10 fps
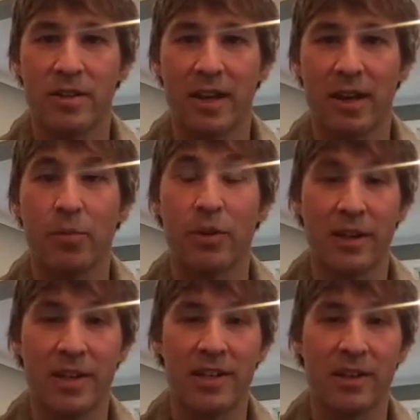Ended up with a
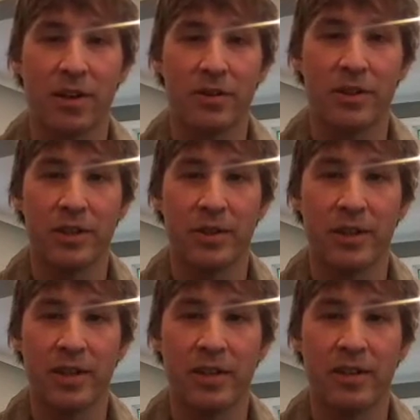kinesiology
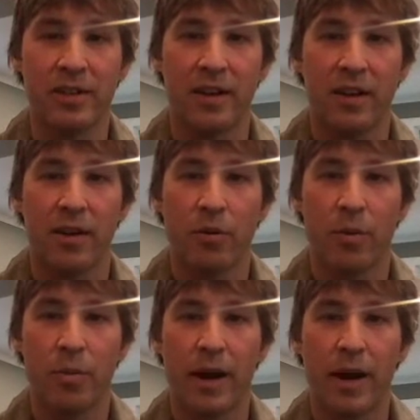degree and
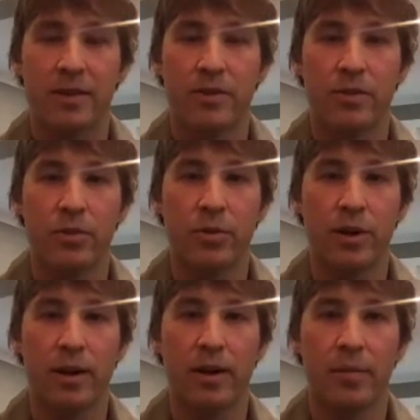went back
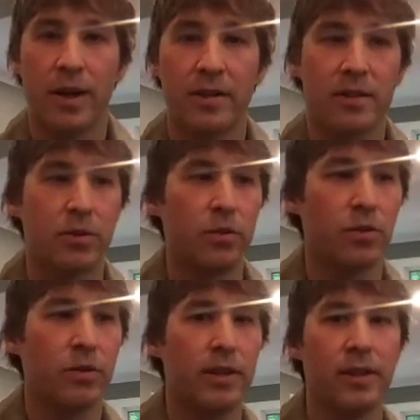to med
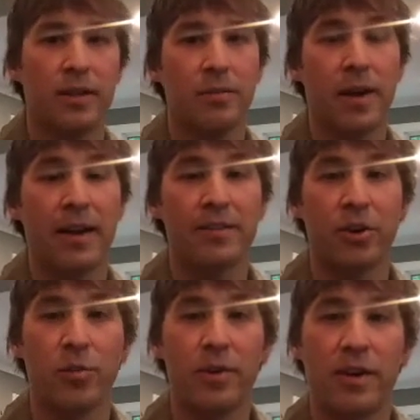school in
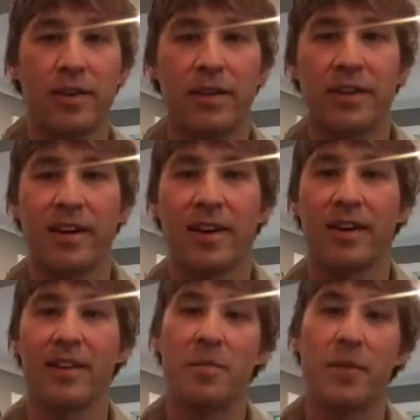Manitoba and
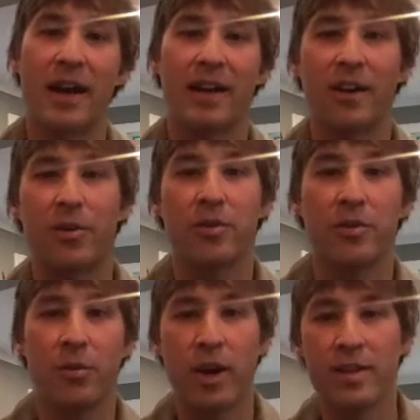then back out
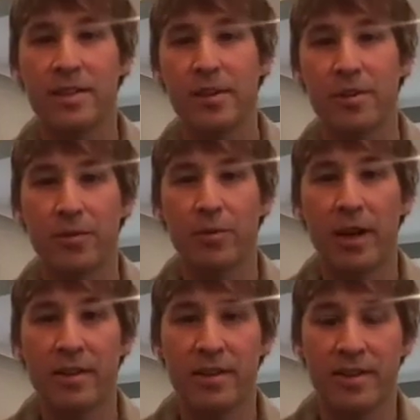west here for
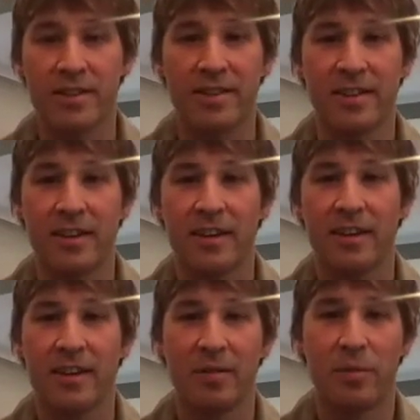residency
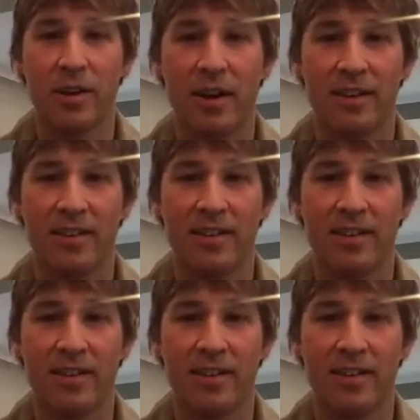and beyond.